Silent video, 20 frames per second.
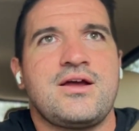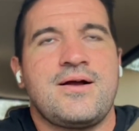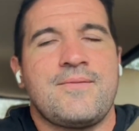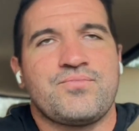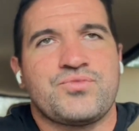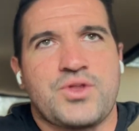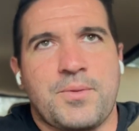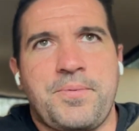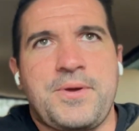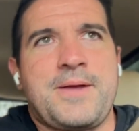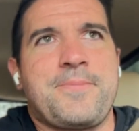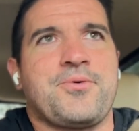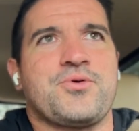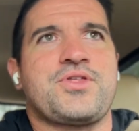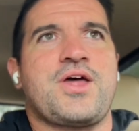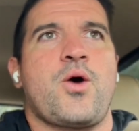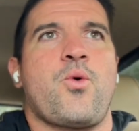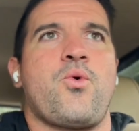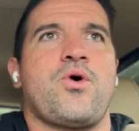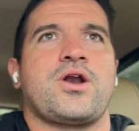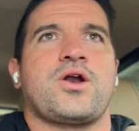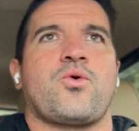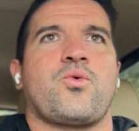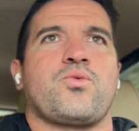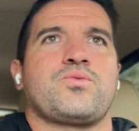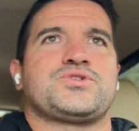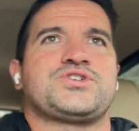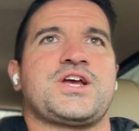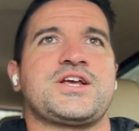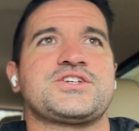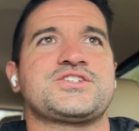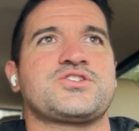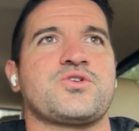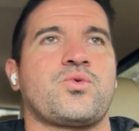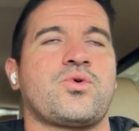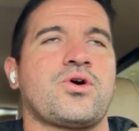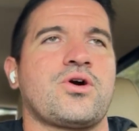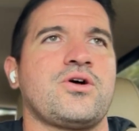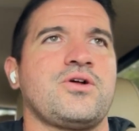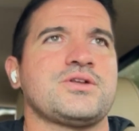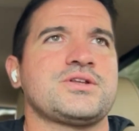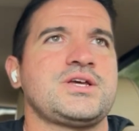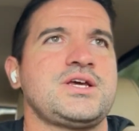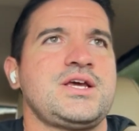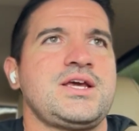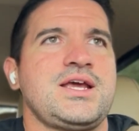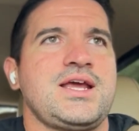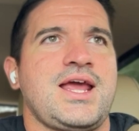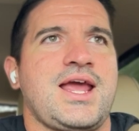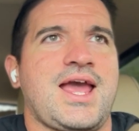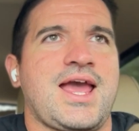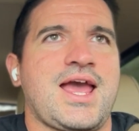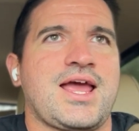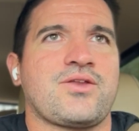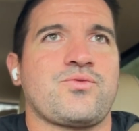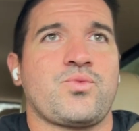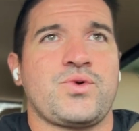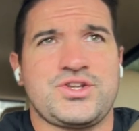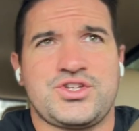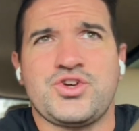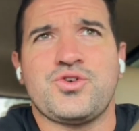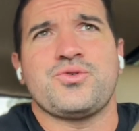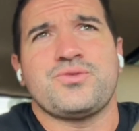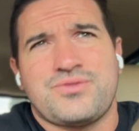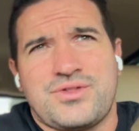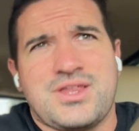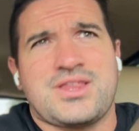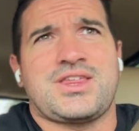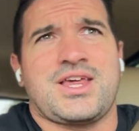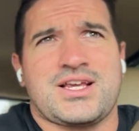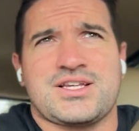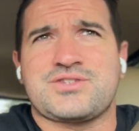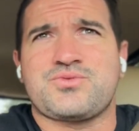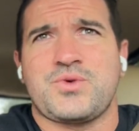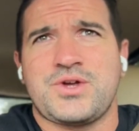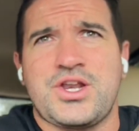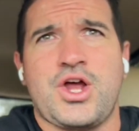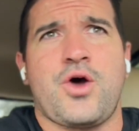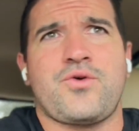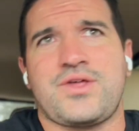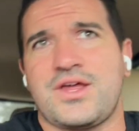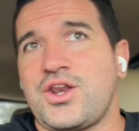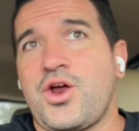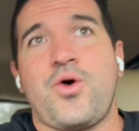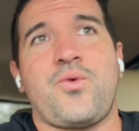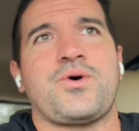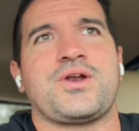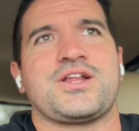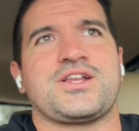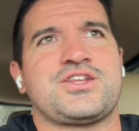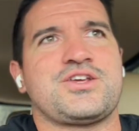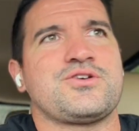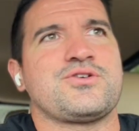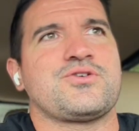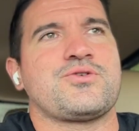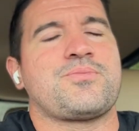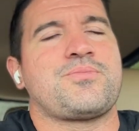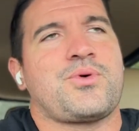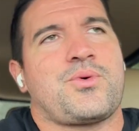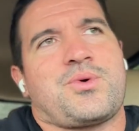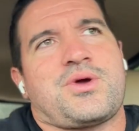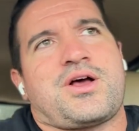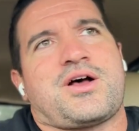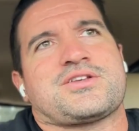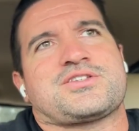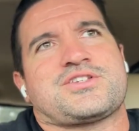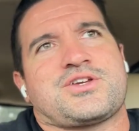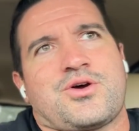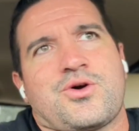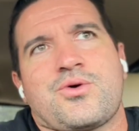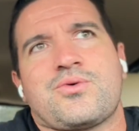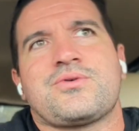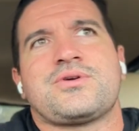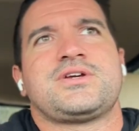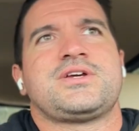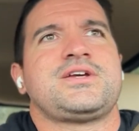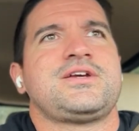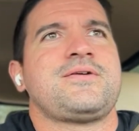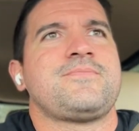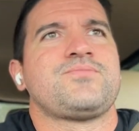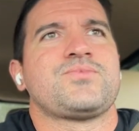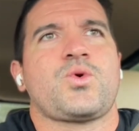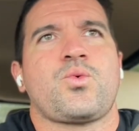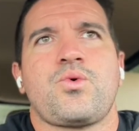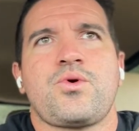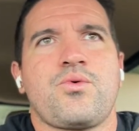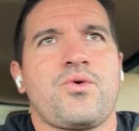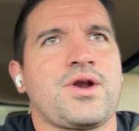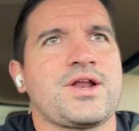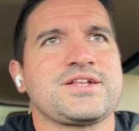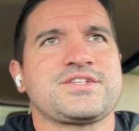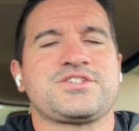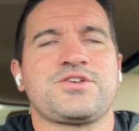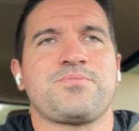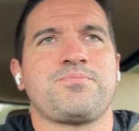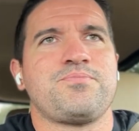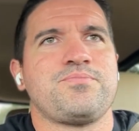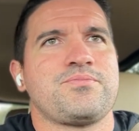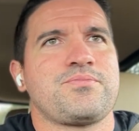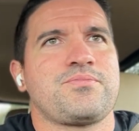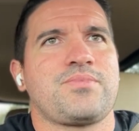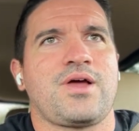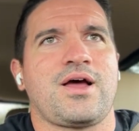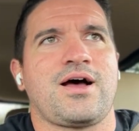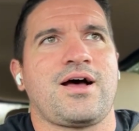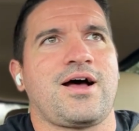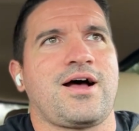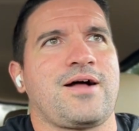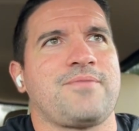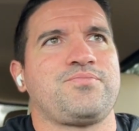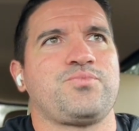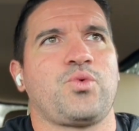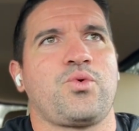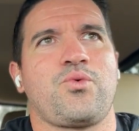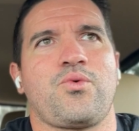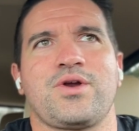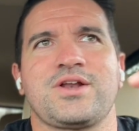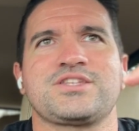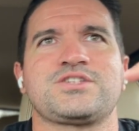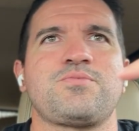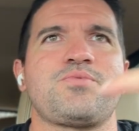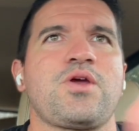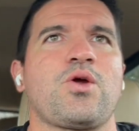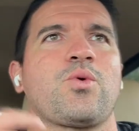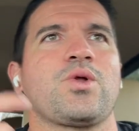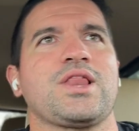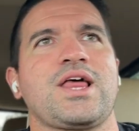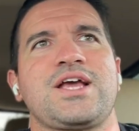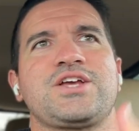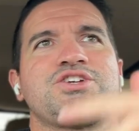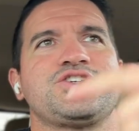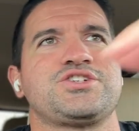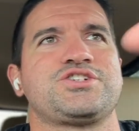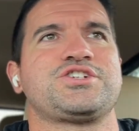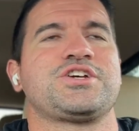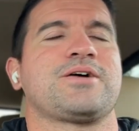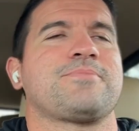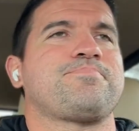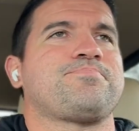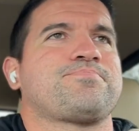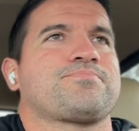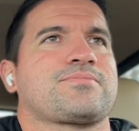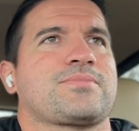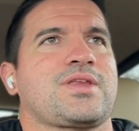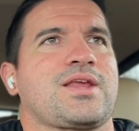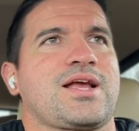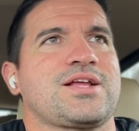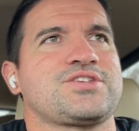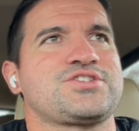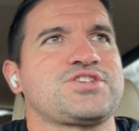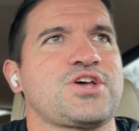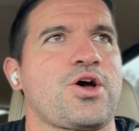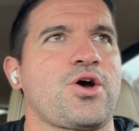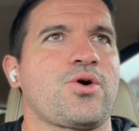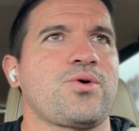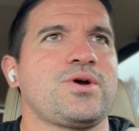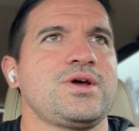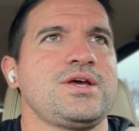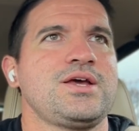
the people that want to change the world, and we do the things we know they don't want to do, but we want it to be a relationship. And so